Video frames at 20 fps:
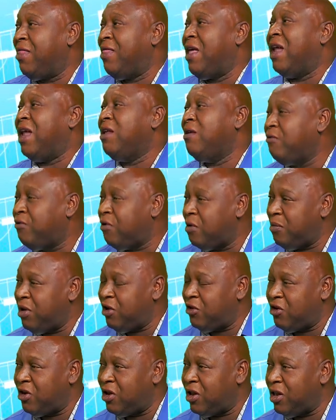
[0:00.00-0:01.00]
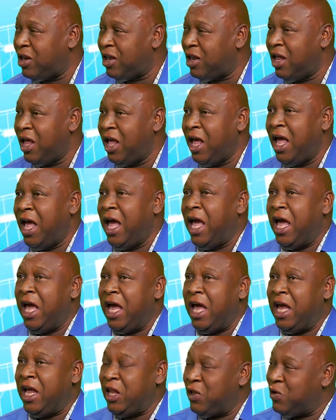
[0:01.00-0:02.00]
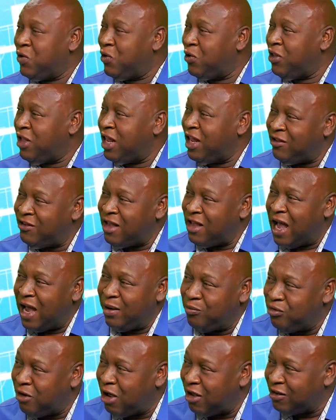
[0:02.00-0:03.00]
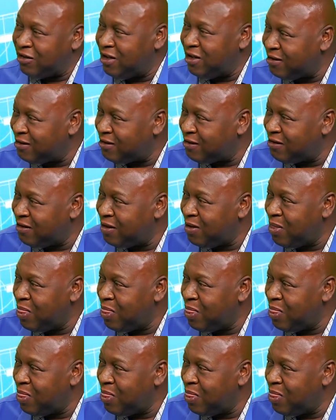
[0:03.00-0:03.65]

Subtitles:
that information into their design process.